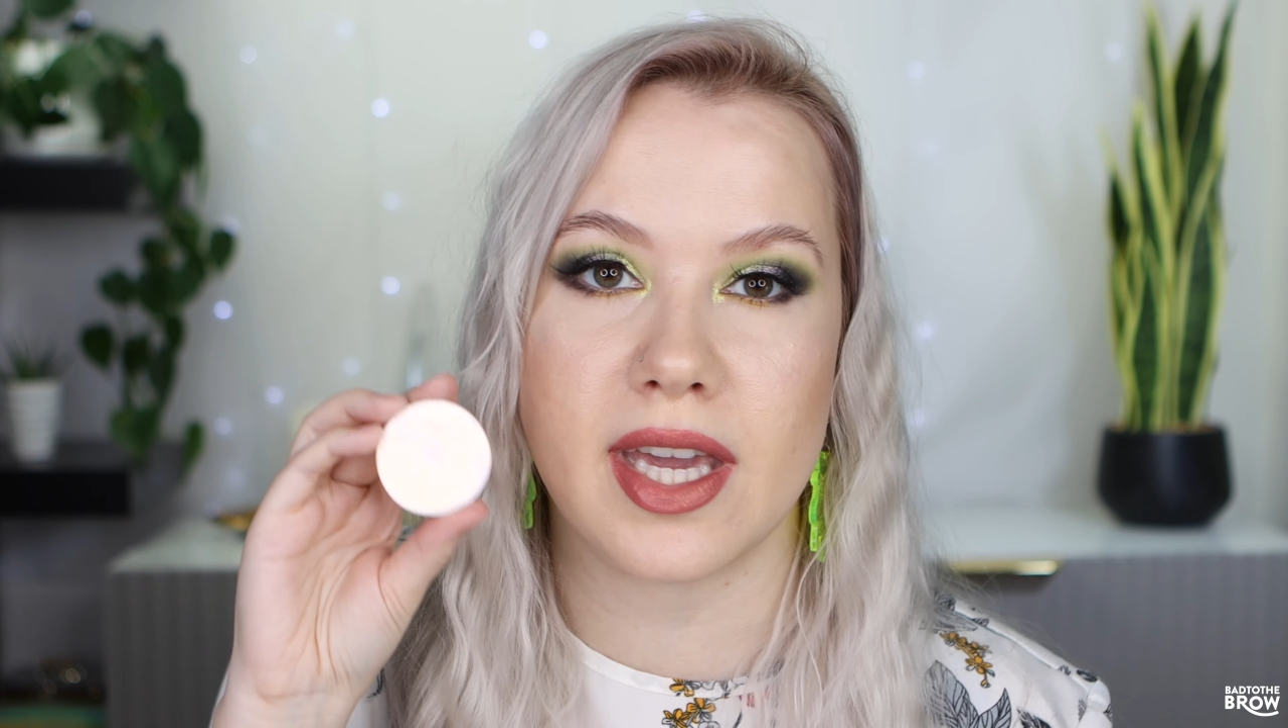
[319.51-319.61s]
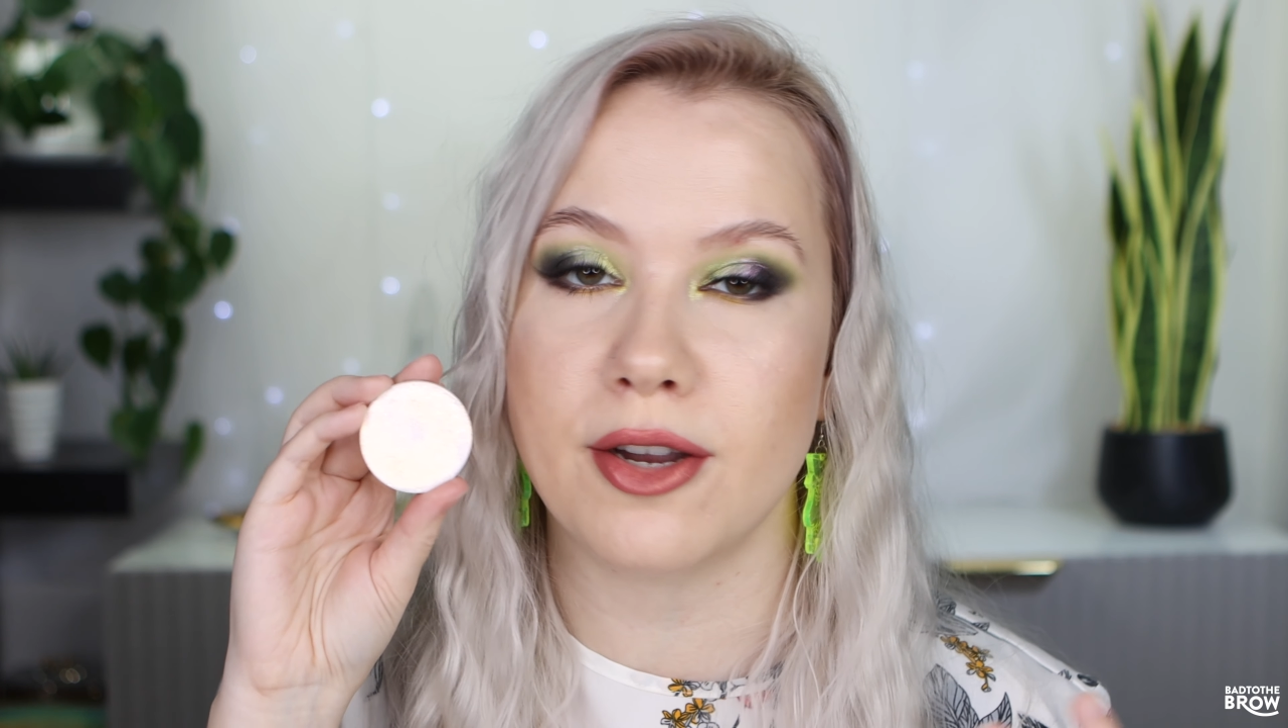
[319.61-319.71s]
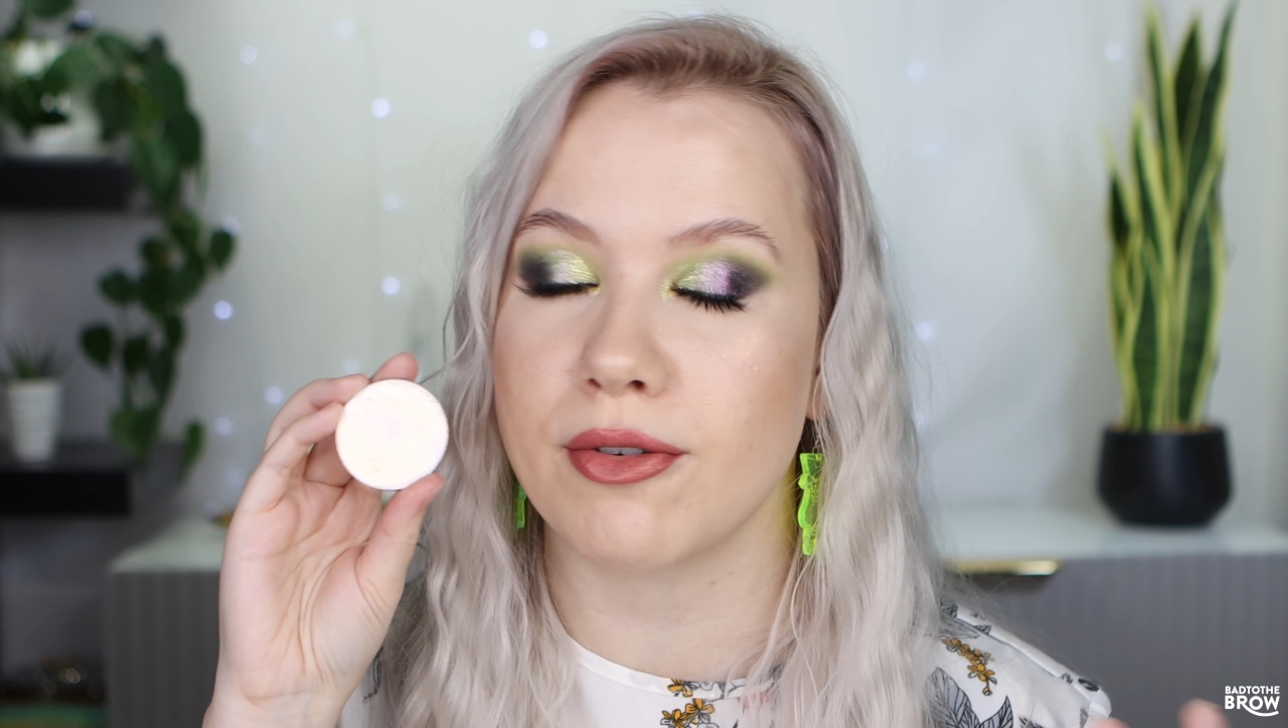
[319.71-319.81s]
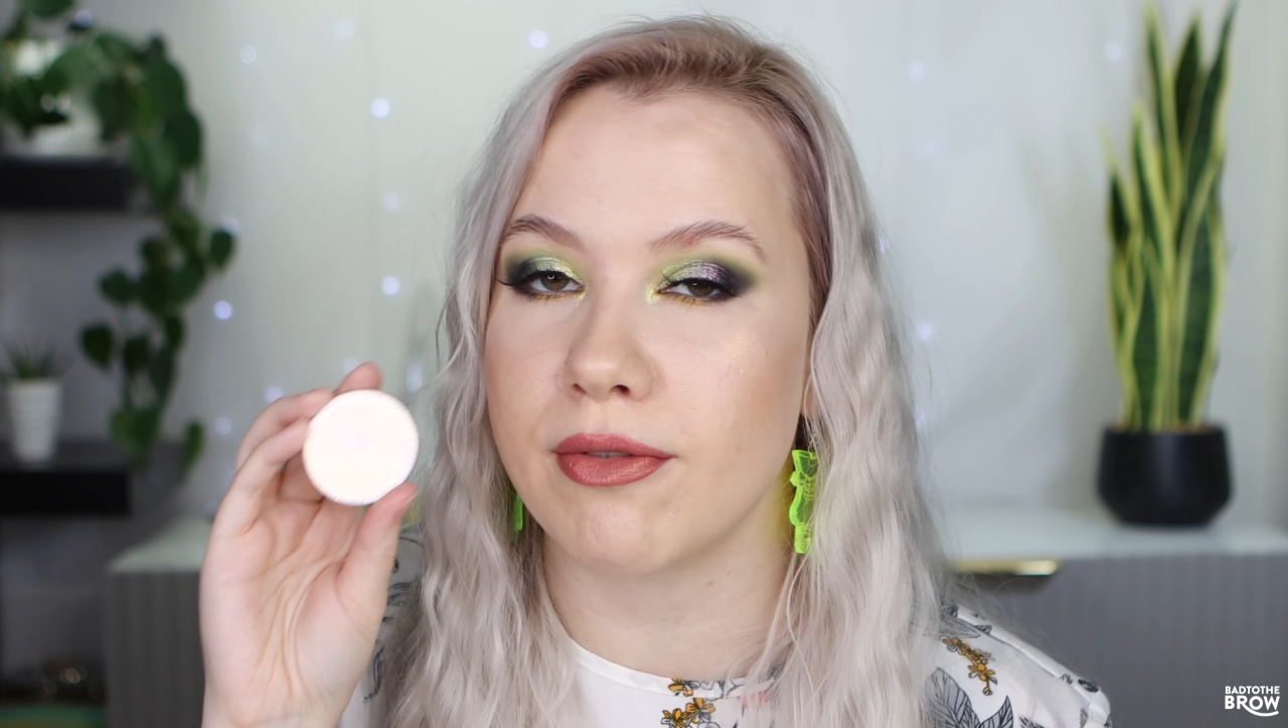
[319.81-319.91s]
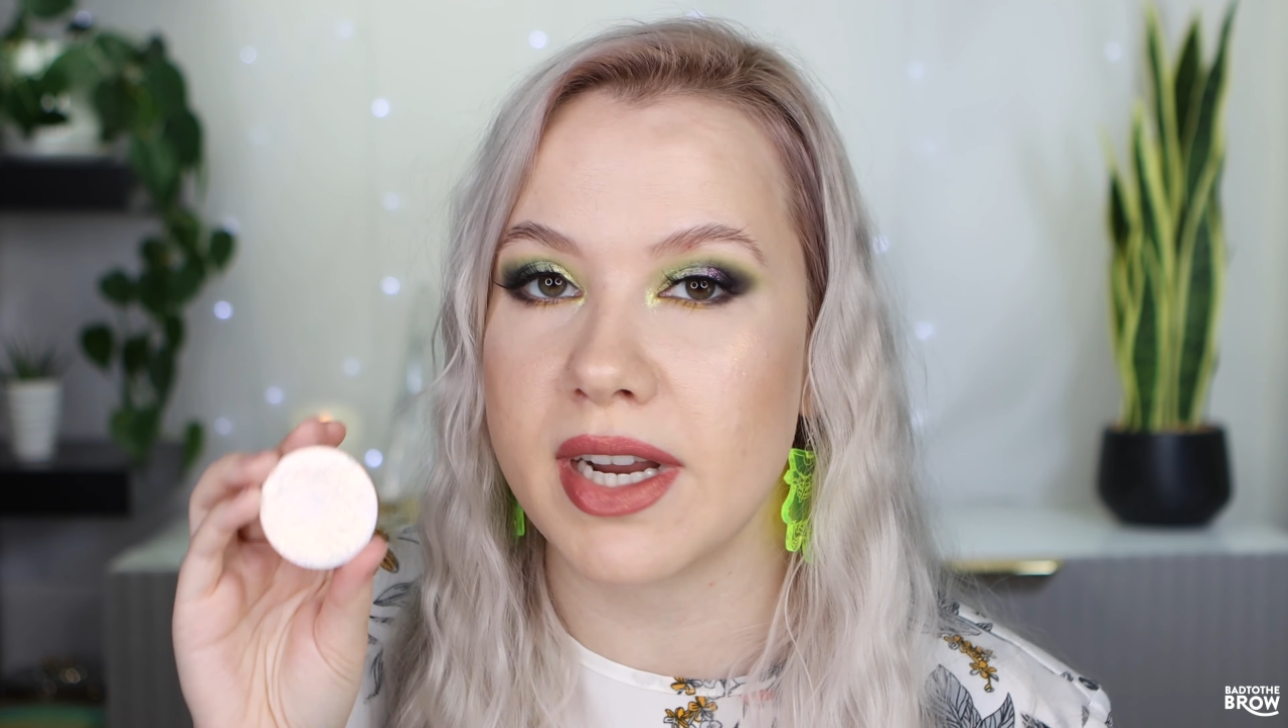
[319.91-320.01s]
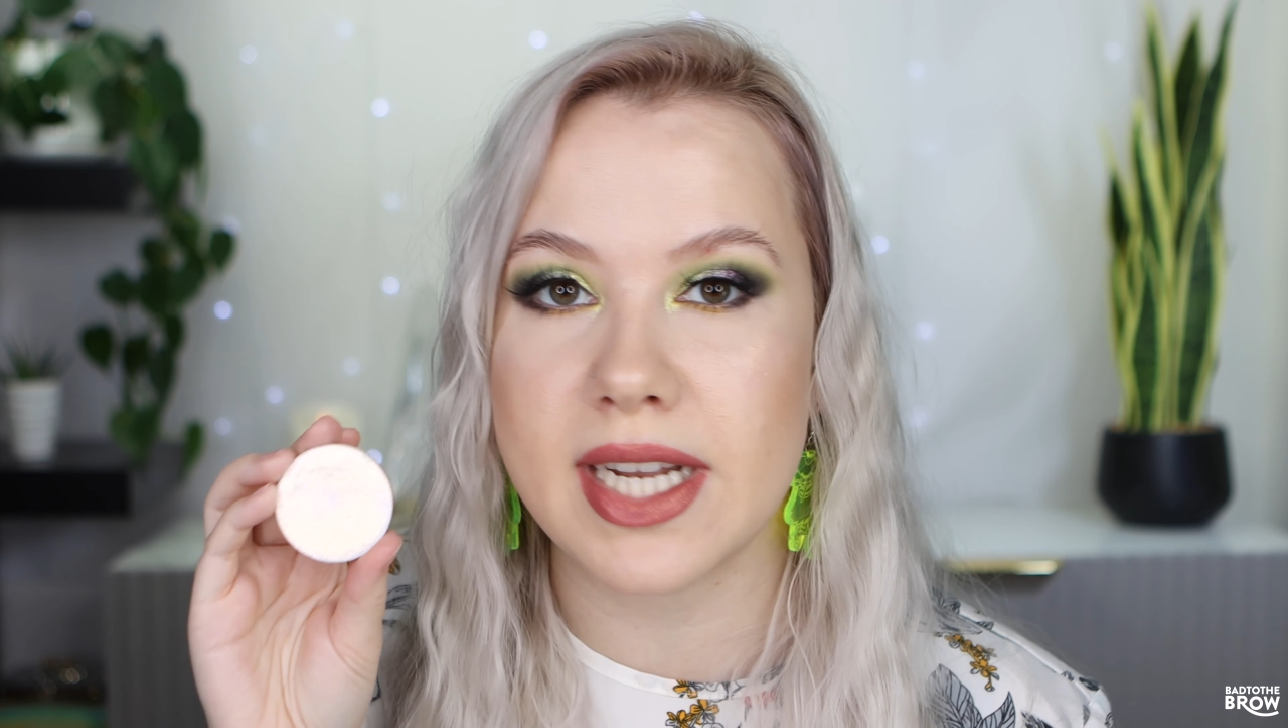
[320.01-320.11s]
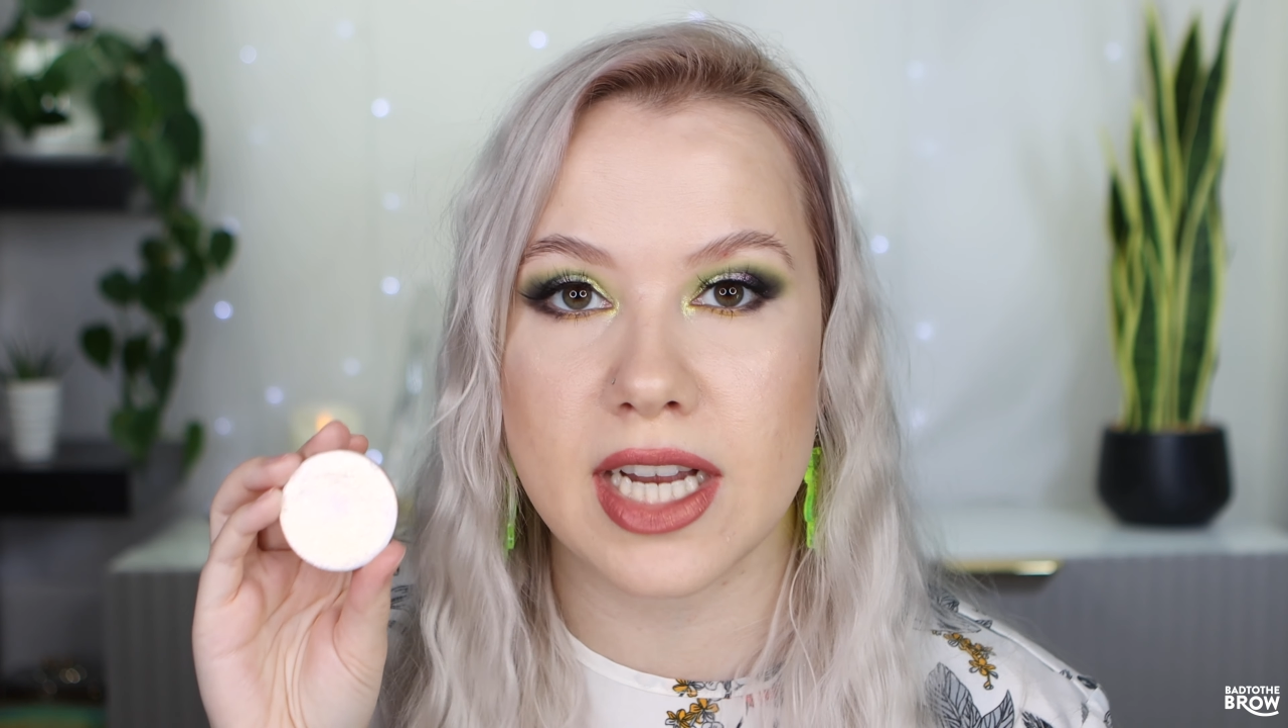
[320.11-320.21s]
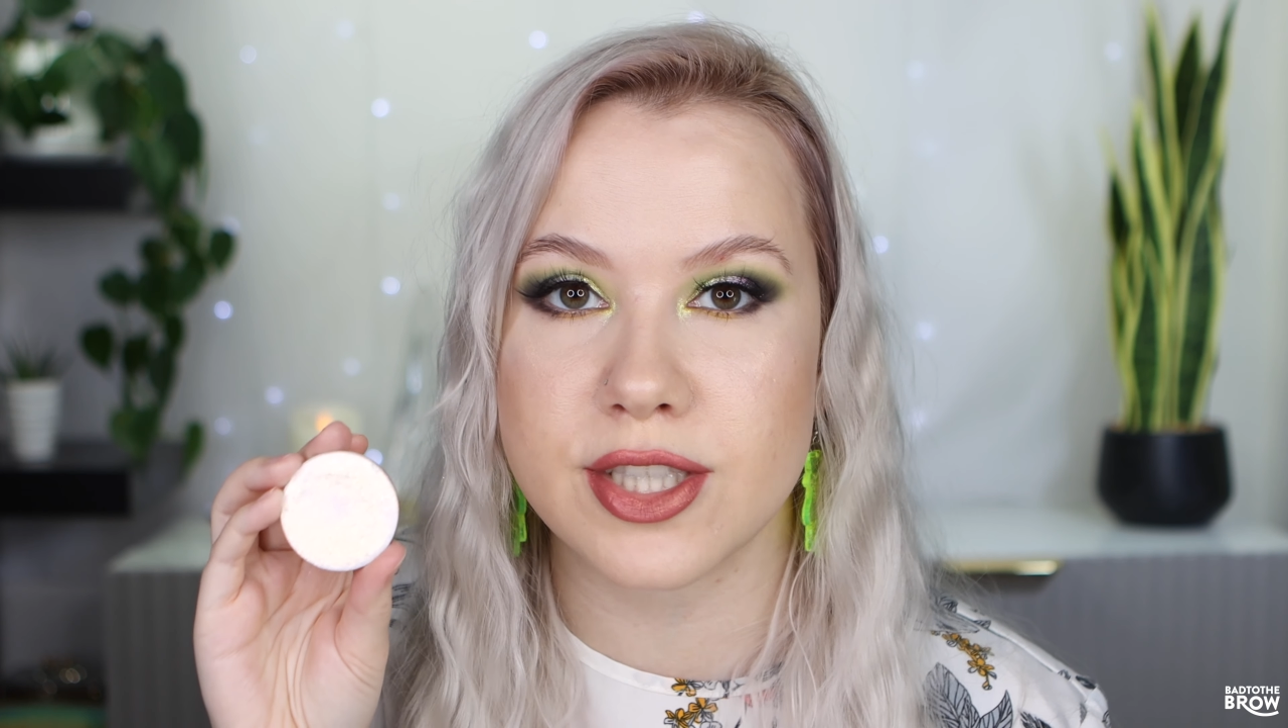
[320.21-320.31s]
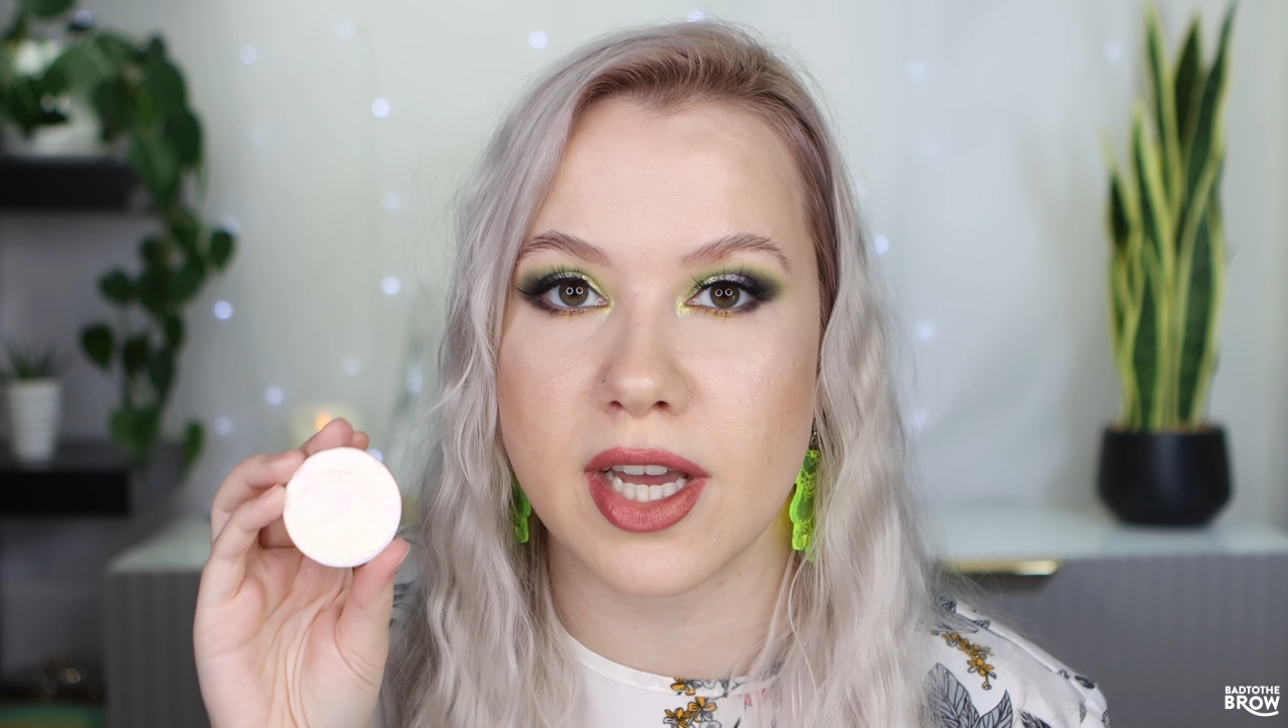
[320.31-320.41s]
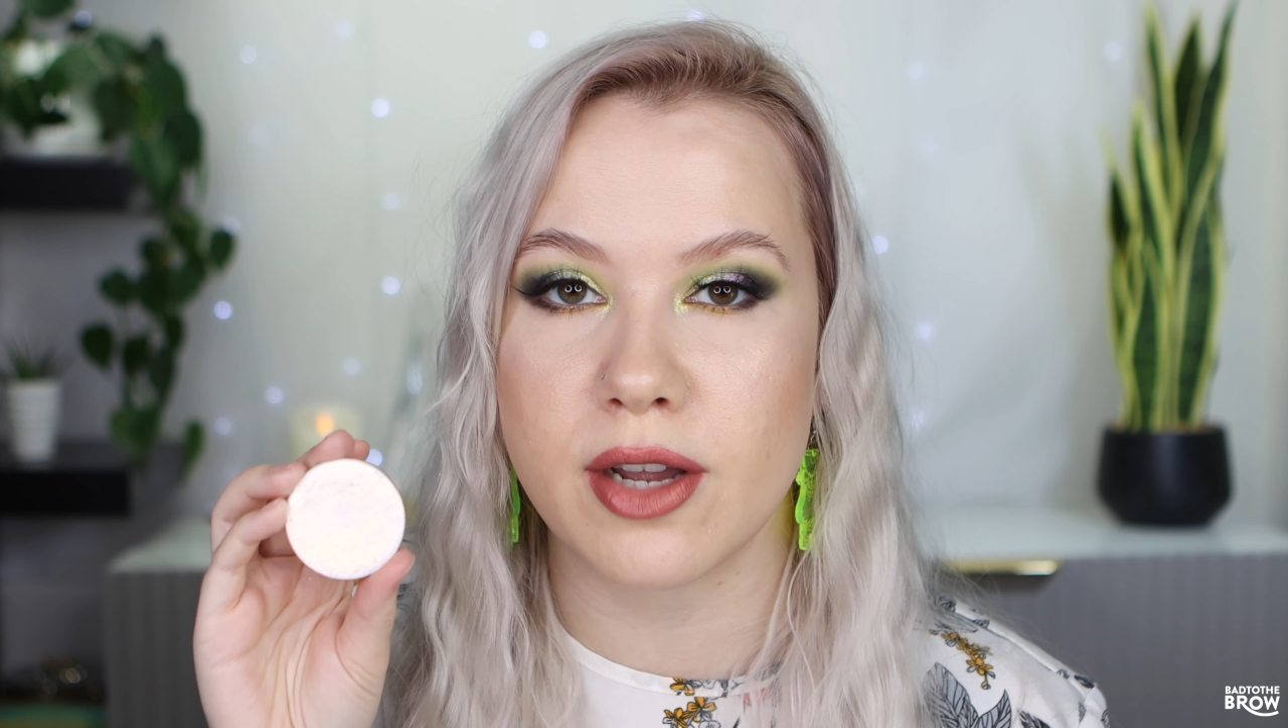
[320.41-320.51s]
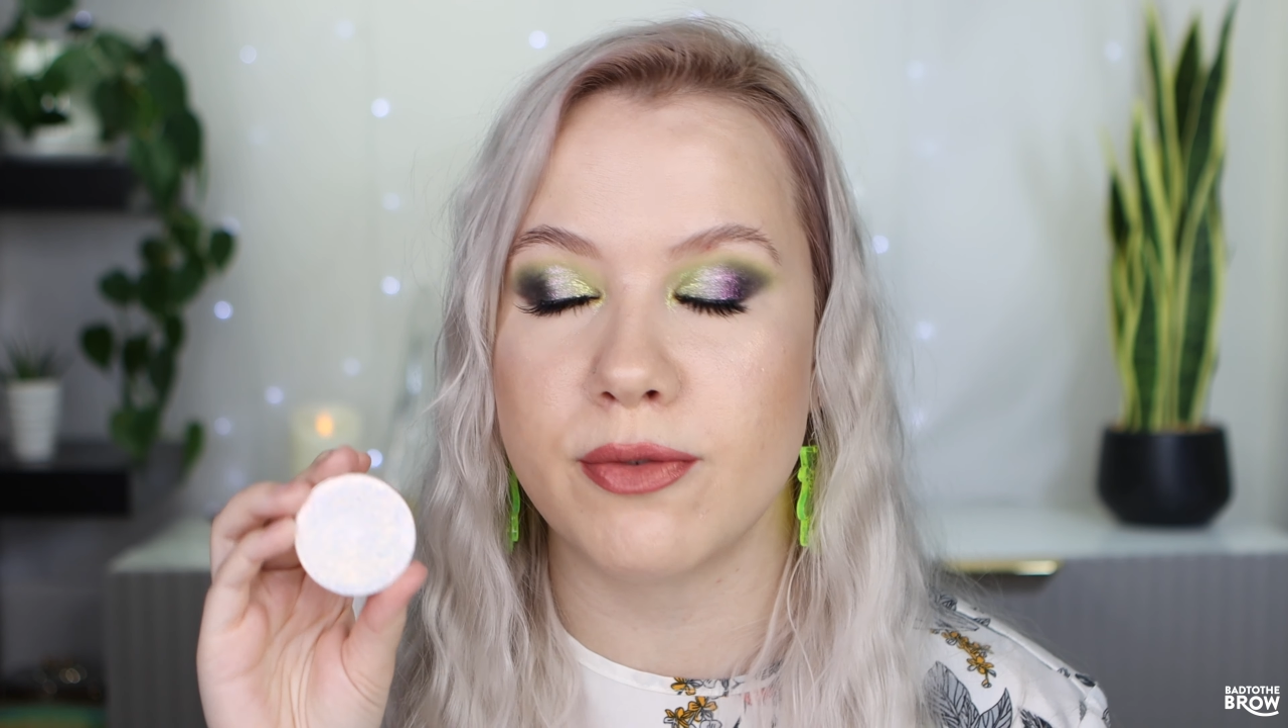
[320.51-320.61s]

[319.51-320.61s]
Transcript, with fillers: a great eyeshadow.